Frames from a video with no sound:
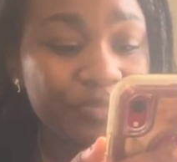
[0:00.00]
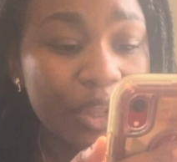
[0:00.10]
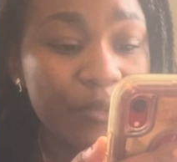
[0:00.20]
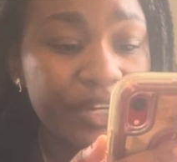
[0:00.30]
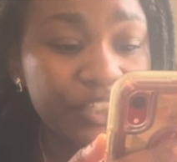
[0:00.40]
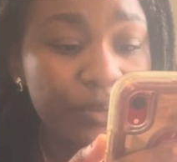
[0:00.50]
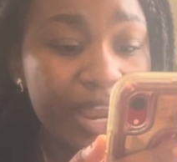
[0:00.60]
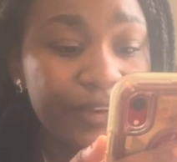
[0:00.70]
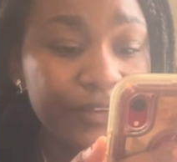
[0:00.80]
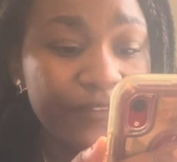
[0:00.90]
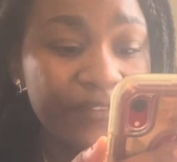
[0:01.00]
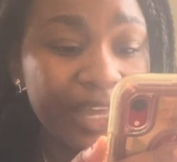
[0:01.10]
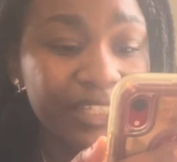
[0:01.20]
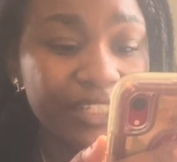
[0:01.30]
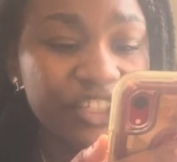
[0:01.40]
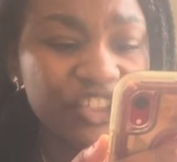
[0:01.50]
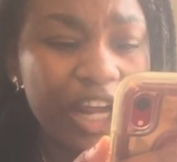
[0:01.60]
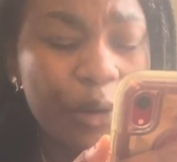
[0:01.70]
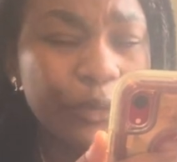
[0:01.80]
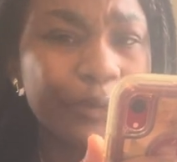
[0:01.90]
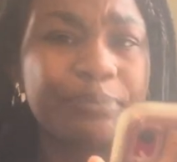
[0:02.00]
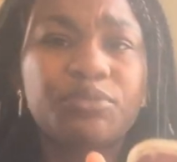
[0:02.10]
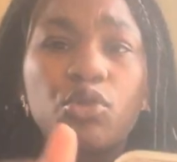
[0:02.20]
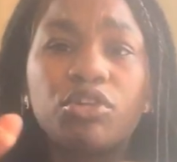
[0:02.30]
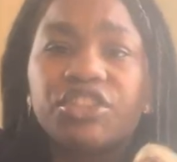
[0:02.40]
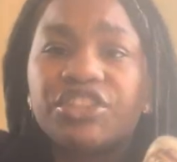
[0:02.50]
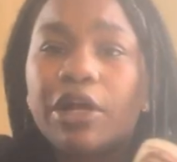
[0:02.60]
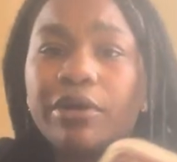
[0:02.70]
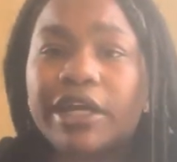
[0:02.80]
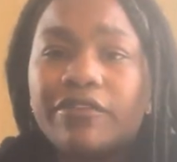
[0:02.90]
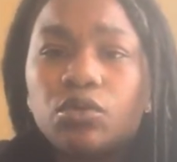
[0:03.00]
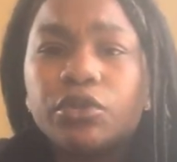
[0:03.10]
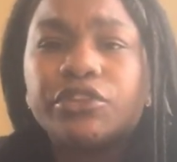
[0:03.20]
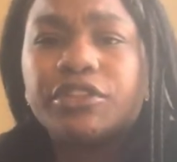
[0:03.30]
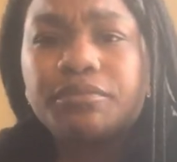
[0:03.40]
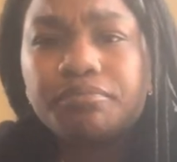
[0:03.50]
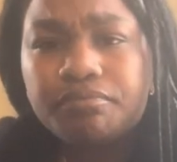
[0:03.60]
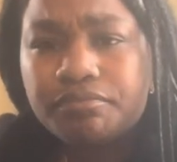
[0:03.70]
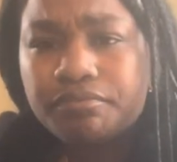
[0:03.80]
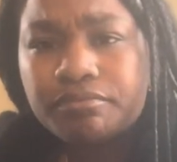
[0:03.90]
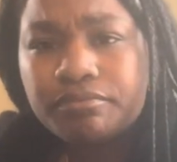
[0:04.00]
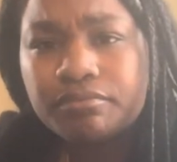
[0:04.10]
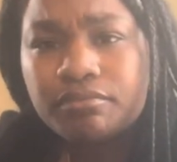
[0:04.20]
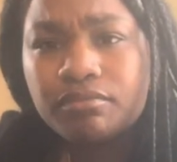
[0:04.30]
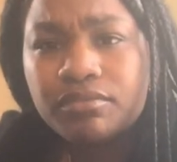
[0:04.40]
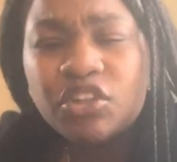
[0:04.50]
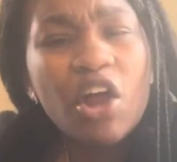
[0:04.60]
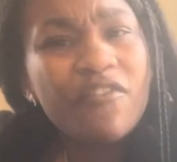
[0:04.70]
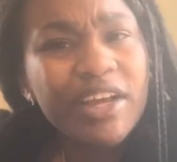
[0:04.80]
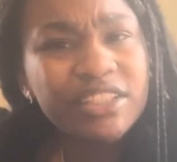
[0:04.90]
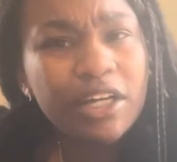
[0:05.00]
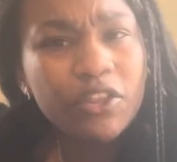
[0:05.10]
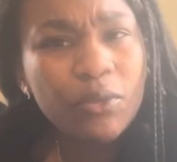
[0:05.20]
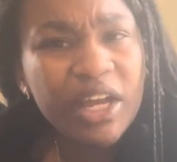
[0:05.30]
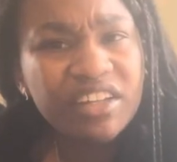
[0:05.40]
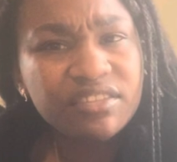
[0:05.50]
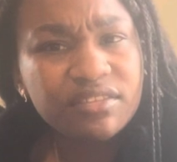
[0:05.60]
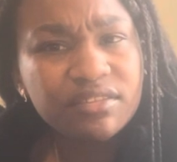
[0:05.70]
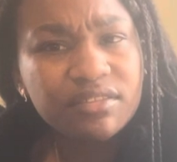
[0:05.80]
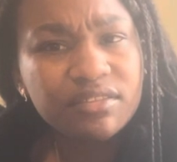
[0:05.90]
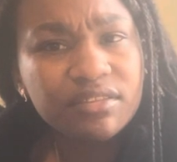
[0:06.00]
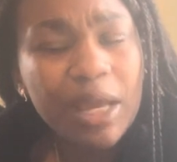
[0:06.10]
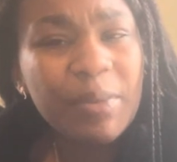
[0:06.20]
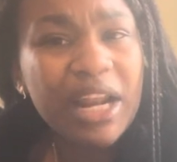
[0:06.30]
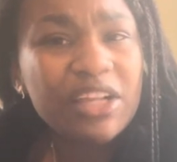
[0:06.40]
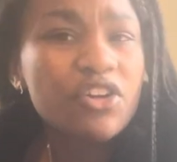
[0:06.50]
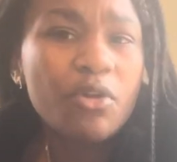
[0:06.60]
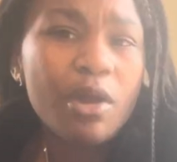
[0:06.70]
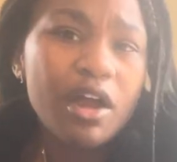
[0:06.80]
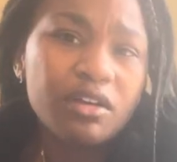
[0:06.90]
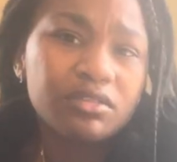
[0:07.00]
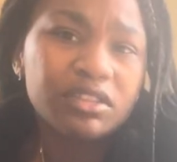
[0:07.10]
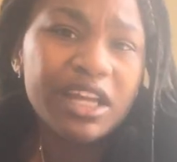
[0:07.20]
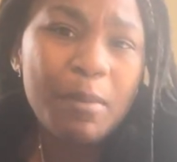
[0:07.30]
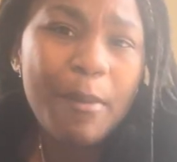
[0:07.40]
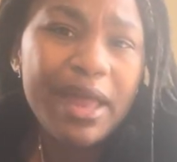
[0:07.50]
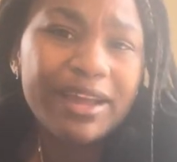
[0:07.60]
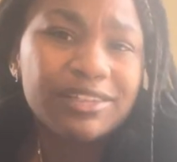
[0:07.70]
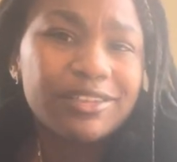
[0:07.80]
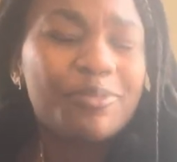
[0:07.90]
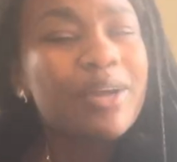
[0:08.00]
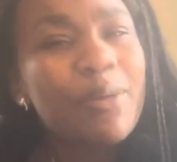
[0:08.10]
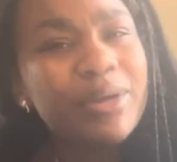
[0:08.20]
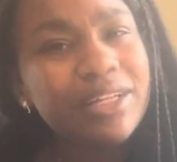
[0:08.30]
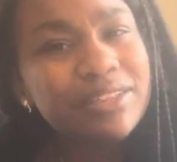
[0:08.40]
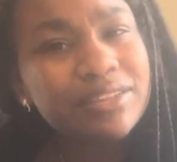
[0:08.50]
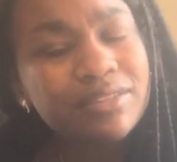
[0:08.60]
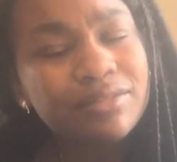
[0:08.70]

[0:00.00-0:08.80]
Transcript: Which way do you face in the shower? Towards the shower head, of course. Do y'all face the other way? I mean, I turn around to get my back and stuff, but I mean,